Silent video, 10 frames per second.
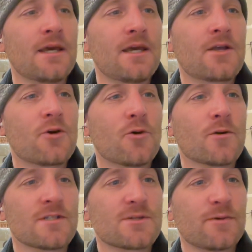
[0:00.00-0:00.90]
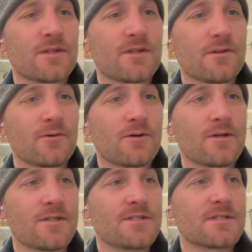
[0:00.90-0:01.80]
In accordance with the
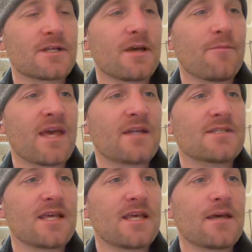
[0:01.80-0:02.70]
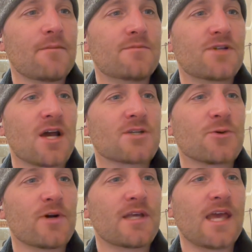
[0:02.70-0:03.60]
Lord's command to him,
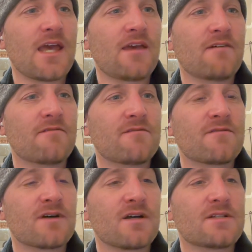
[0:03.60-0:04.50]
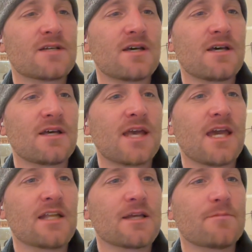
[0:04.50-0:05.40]
Joshua gave to
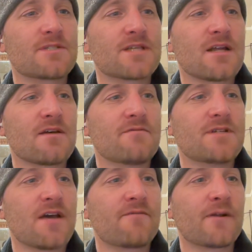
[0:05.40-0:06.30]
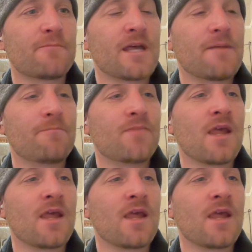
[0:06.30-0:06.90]
Caleb, son of Jephunneh,